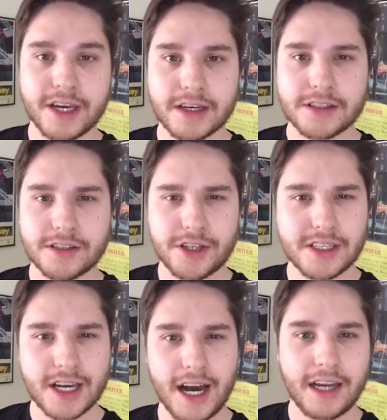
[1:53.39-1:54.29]
because
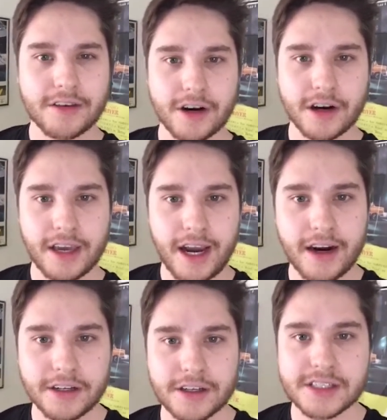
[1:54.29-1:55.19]
she's kind of, her
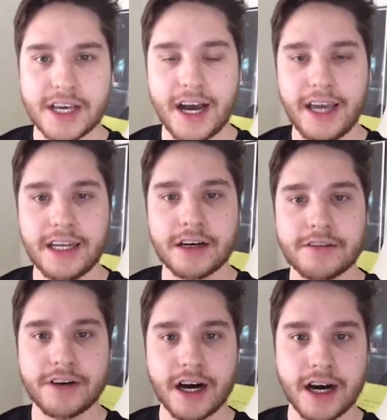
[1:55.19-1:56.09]
character is kind
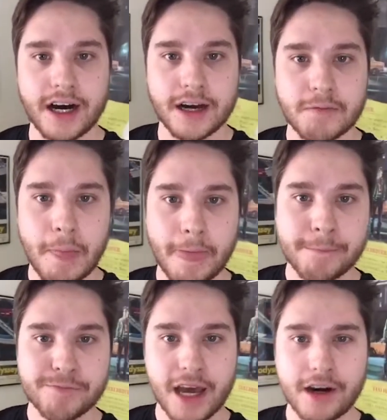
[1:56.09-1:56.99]
of
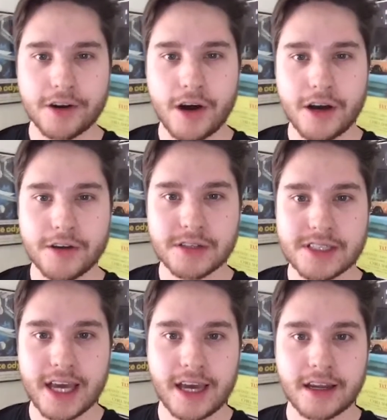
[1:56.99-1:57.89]
I don't know how you
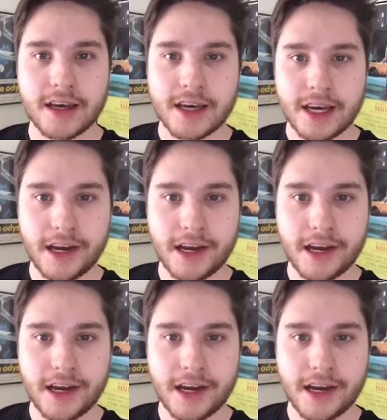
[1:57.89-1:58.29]
would say it,